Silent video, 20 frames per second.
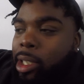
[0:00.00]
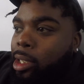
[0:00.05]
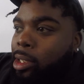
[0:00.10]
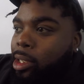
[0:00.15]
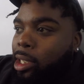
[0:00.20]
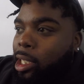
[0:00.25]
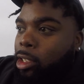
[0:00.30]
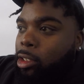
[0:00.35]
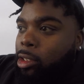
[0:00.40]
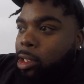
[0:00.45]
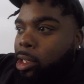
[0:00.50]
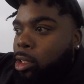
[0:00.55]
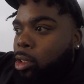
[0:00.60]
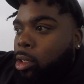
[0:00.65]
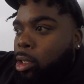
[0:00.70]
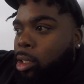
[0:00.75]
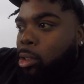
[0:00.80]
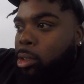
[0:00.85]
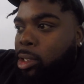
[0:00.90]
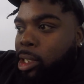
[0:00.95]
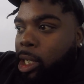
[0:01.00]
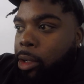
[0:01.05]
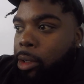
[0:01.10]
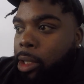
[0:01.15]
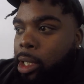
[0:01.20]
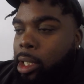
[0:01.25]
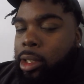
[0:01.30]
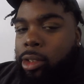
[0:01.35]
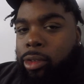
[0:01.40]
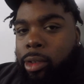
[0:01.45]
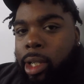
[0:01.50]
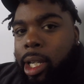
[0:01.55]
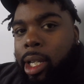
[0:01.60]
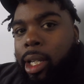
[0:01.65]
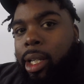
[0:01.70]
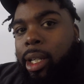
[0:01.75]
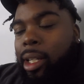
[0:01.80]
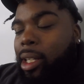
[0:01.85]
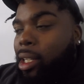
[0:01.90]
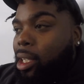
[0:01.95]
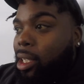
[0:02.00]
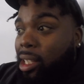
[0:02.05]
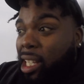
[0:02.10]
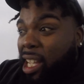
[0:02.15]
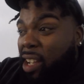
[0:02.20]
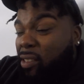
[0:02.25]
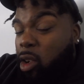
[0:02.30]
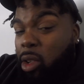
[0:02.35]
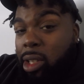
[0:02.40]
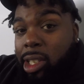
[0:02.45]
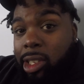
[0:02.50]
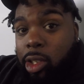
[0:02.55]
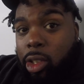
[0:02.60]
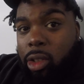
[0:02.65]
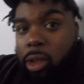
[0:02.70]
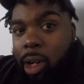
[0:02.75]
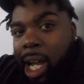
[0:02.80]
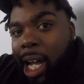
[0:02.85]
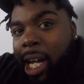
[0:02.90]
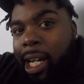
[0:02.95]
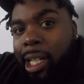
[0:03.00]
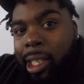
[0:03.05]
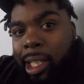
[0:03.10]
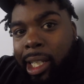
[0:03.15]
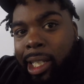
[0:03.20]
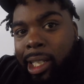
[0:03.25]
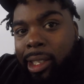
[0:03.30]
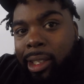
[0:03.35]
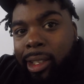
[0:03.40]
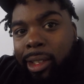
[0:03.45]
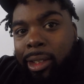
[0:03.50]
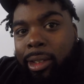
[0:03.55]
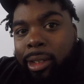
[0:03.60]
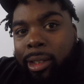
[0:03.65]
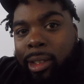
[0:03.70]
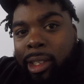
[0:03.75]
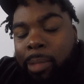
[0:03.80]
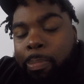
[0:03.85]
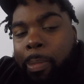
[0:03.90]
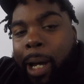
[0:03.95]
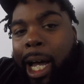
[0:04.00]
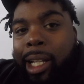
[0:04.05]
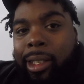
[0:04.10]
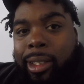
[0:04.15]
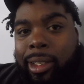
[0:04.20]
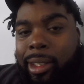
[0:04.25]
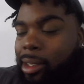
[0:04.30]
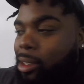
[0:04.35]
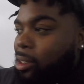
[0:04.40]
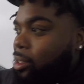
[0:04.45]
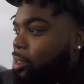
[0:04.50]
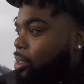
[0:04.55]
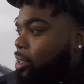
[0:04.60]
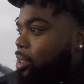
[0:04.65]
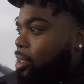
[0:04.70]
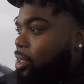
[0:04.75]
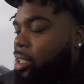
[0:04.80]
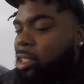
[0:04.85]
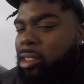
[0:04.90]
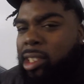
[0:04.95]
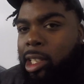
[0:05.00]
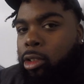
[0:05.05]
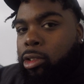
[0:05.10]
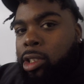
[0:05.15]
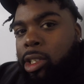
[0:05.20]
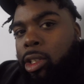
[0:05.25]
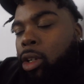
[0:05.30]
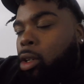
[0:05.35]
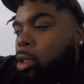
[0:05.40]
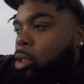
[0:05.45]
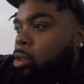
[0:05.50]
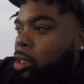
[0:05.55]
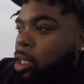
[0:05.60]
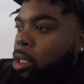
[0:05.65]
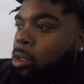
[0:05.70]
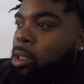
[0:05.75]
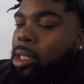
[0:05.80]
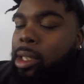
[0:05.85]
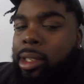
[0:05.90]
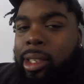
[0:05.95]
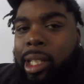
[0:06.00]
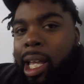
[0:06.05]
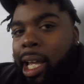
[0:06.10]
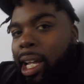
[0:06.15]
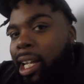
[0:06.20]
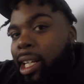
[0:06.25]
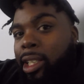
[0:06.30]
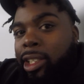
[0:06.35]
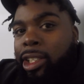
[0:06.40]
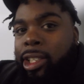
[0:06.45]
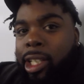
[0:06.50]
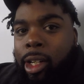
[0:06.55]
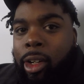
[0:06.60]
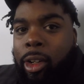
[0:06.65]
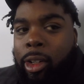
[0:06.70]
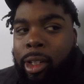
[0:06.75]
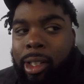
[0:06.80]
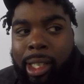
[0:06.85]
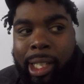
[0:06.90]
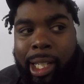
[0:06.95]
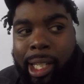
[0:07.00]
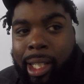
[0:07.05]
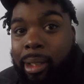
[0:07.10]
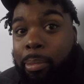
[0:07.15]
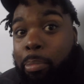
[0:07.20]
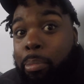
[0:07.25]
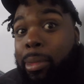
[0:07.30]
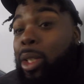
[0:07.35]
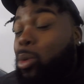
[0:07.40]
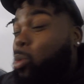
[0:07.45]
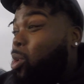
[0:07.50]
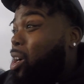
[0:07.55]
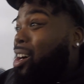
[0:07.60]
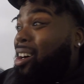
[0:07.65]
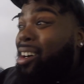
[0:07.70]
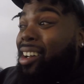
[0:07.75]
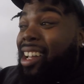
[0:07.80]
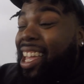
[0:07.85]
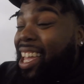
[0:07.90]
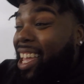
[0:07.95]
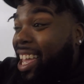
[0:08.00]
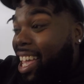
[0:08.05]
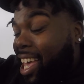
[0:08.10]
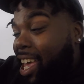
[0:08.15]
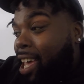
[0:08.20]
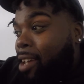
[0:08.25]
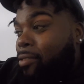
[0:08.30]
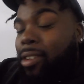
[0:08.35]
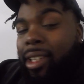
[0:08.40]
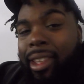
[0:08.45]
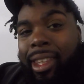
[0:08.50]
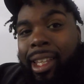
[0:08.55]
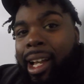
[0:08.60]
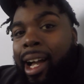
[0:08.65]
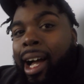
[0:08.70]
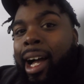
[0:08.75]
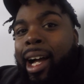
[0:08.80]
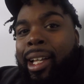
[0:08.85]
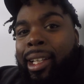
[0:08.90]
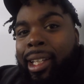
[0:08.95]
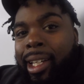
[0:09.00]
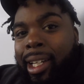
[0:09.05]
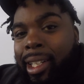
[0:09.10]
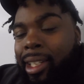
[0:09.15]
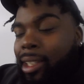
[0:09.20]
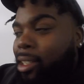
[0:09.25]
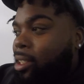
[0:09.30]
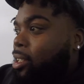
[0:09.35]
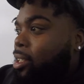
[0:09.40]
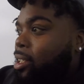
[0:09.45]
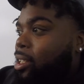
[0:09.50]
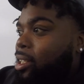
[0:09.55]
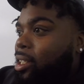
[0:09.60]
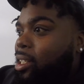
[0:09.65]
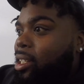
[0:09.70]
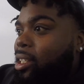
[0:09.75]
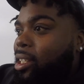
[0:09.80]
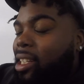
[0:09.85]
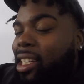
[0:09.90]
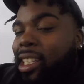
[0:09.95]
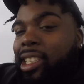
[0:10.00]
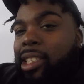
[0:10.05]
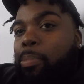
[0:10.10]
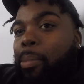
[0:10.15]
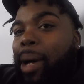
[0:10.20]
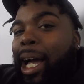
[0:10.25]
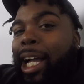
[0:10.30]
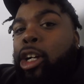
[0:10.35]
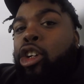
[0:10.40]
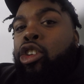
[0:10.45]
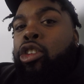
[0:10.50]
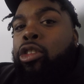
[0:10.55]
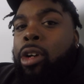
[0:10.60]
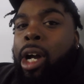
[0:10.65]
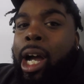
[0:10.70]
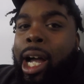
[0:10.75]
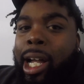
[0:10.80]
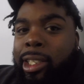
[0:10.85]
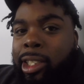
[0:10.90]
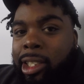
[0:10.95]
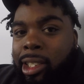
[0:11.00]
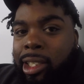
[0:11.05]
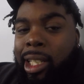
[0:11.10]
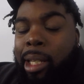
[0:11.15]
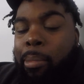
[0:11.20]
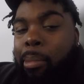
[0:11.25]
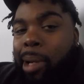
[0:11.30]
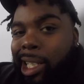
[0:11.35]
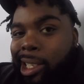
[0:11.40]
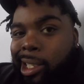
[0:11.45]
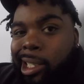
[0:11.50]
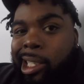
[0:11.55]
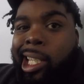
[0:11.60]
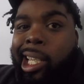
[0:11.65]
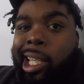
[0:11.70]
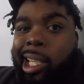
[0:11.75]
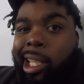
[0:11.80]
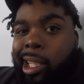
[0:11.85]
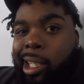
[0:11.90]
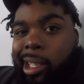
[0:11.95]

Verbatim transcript: He's like, you see all those areas, right? They have all these little highlighted spots. He's like, you see all those areas? I gotta check all of that. Meanwhile, everything highlighted is my crotch and my dick.